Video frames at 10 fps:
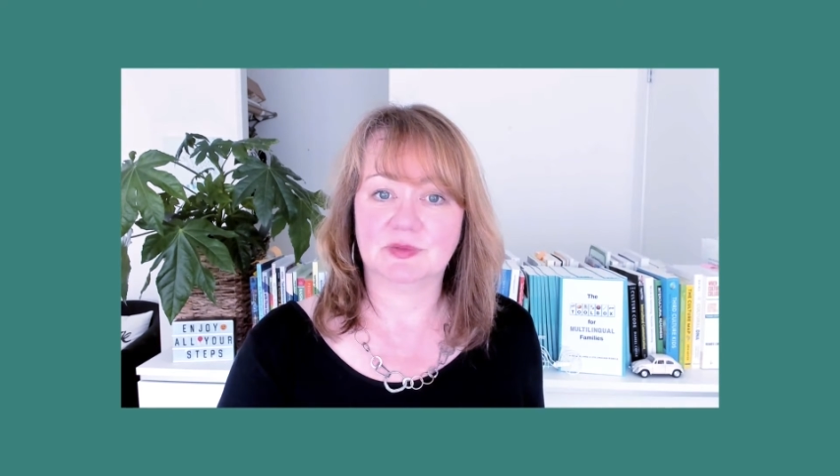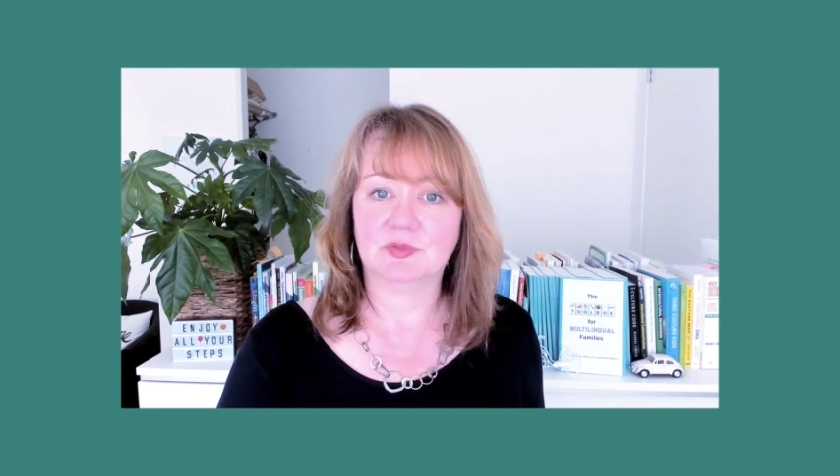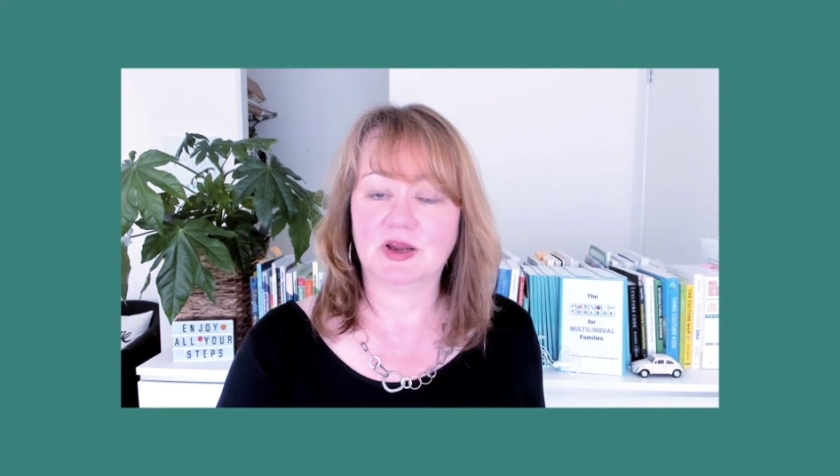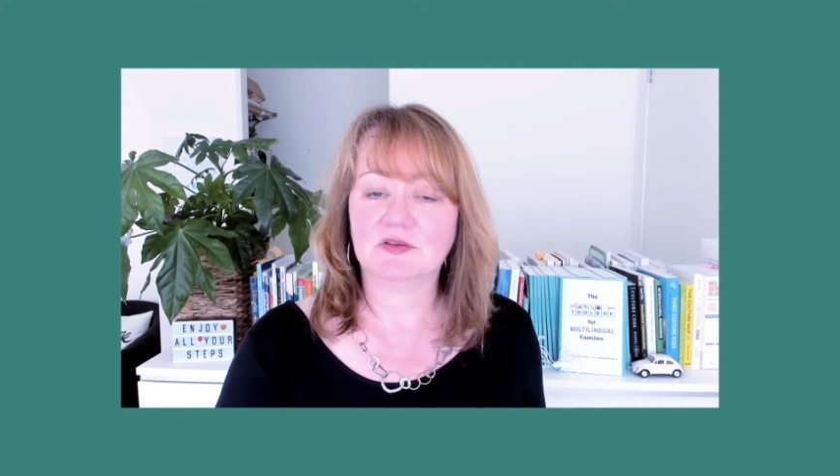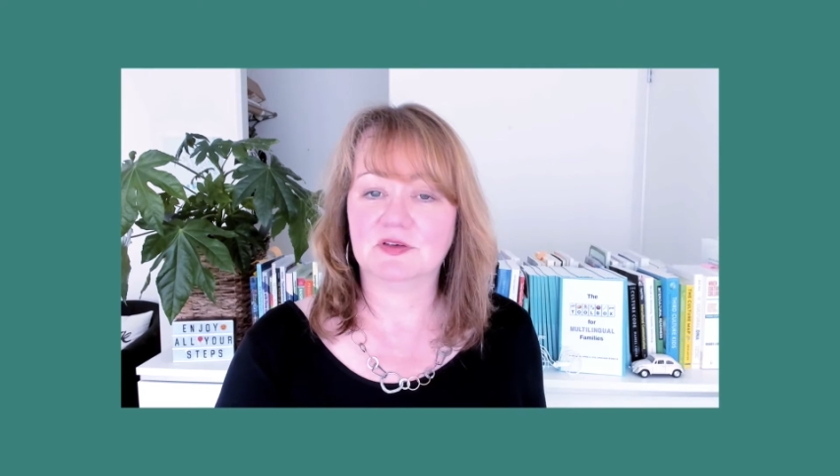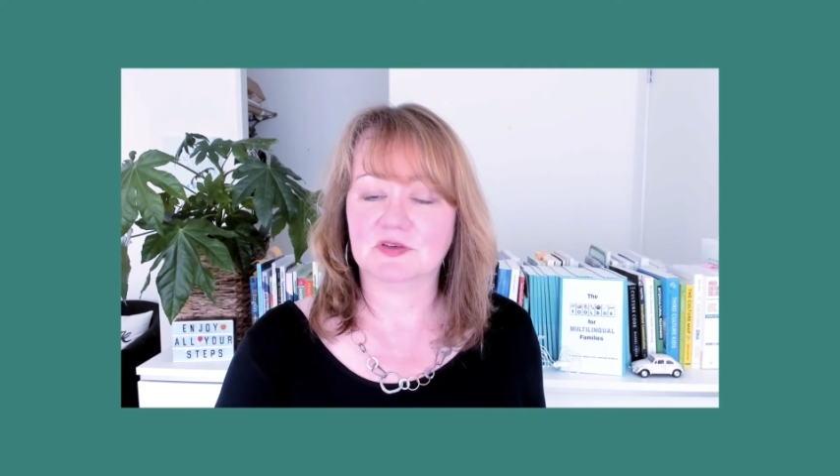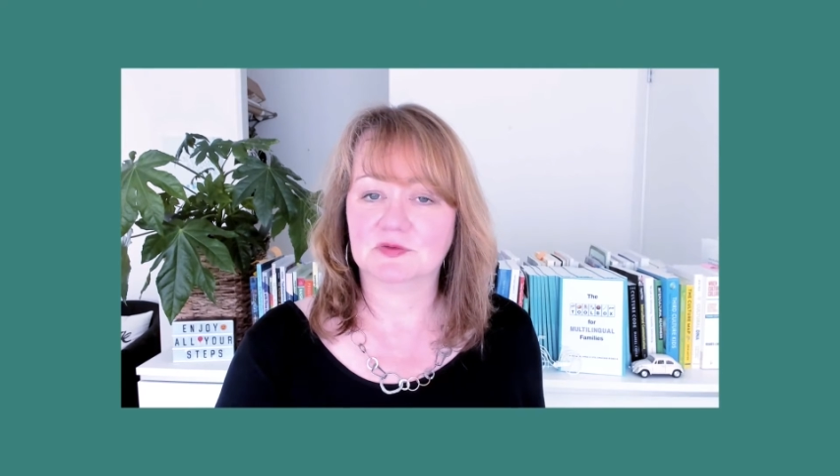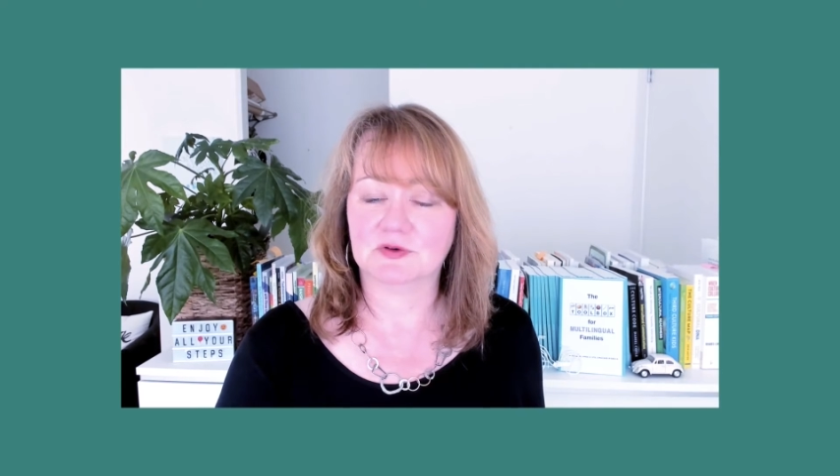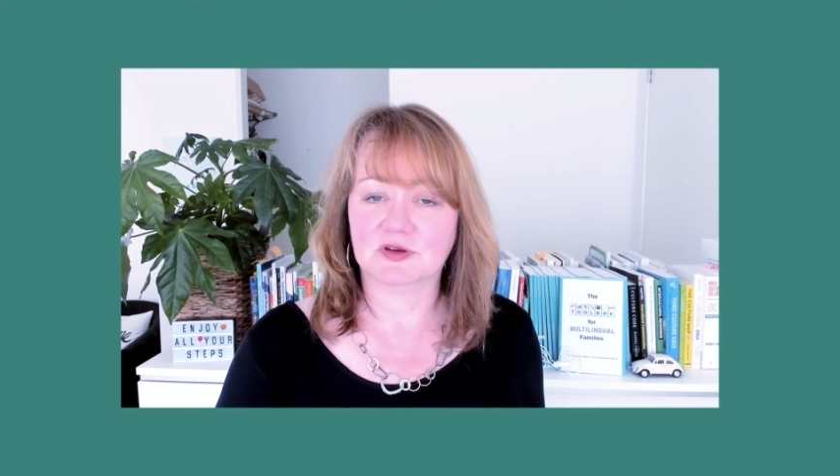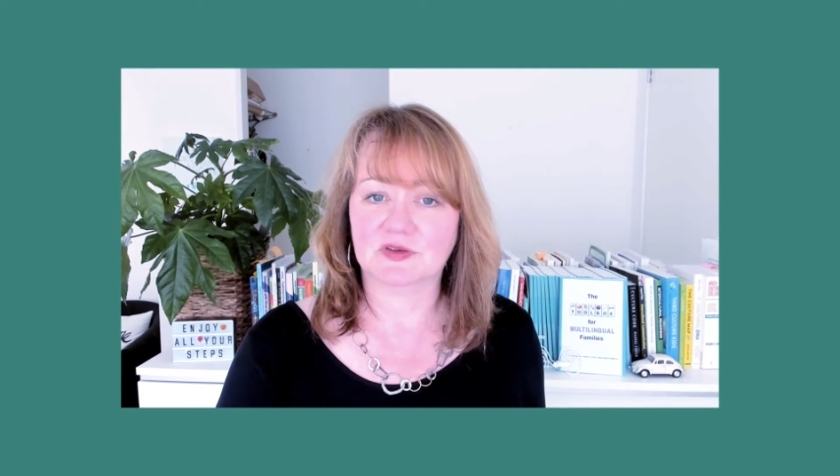at
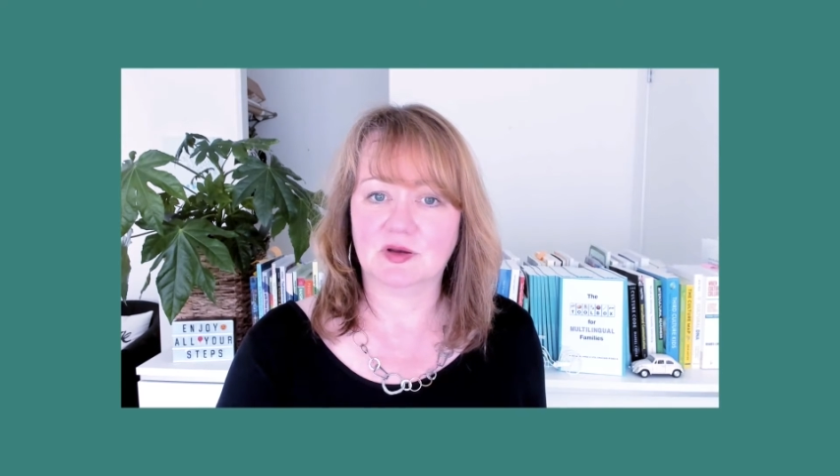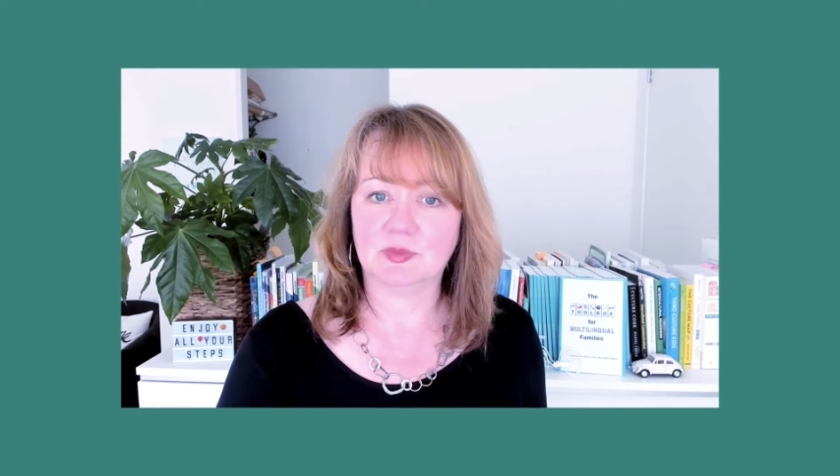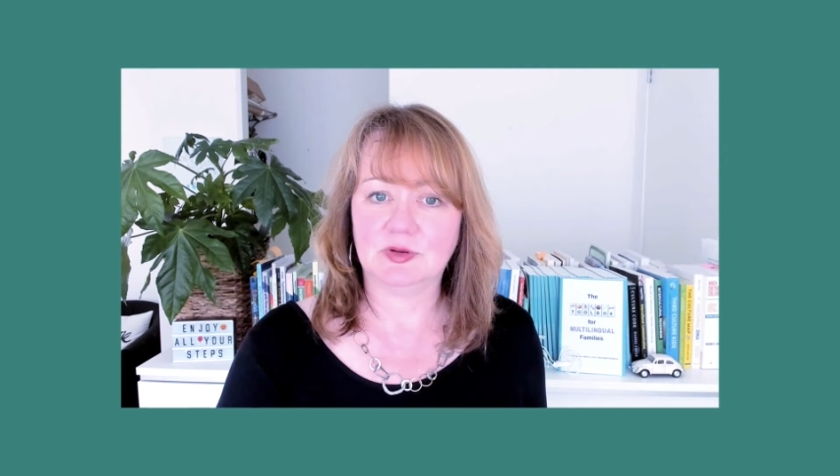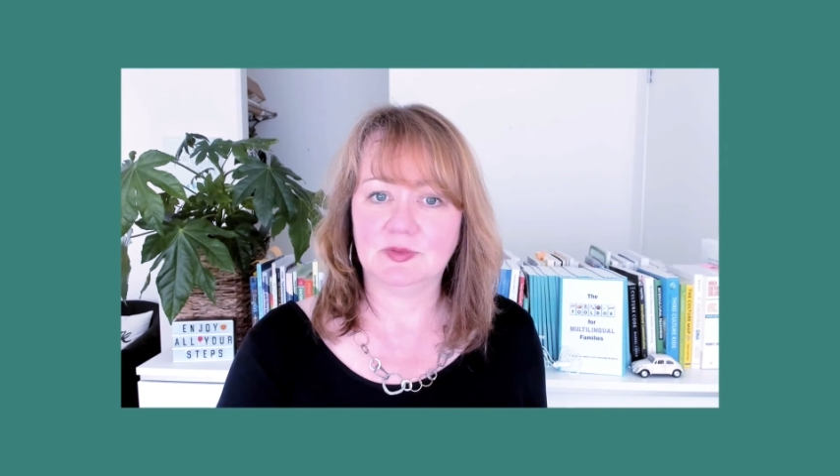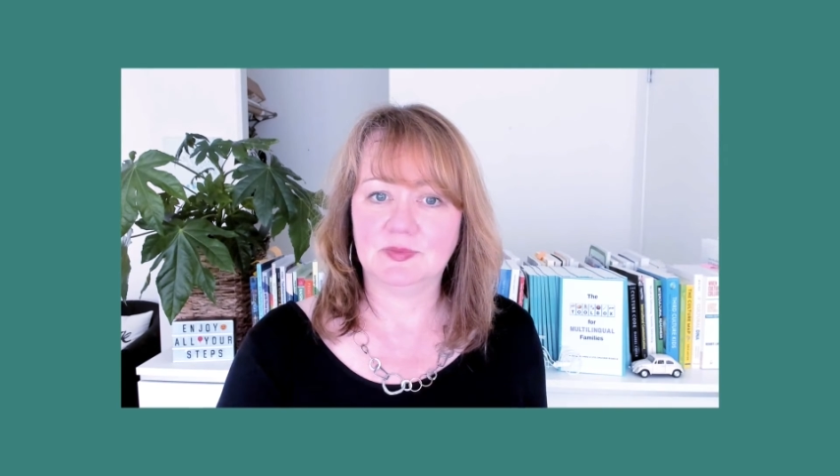breakfast, for example.